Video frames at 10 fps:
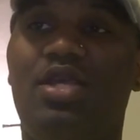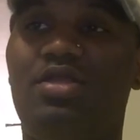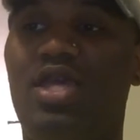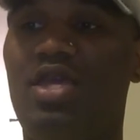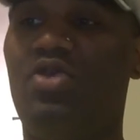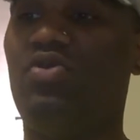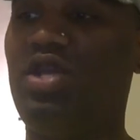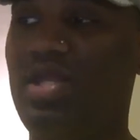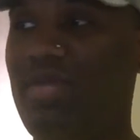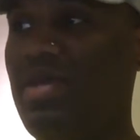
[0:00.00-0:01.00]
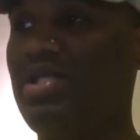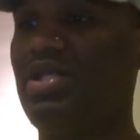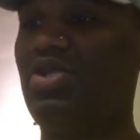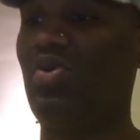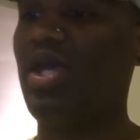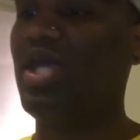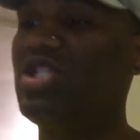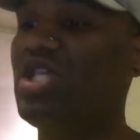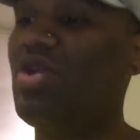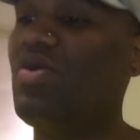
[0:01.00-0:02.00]
And they agree and they basically do a
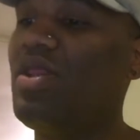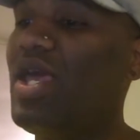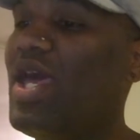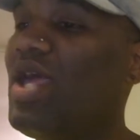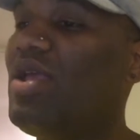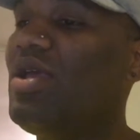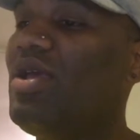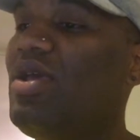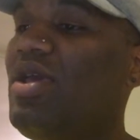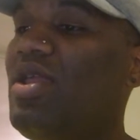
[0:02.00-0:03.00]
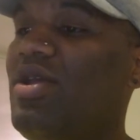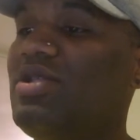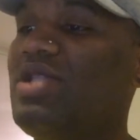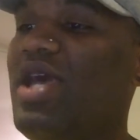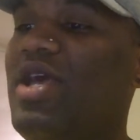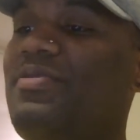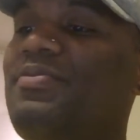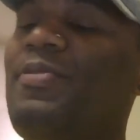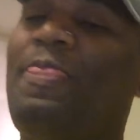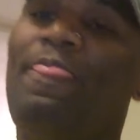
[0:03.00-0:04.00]
handshake on that, and there's that.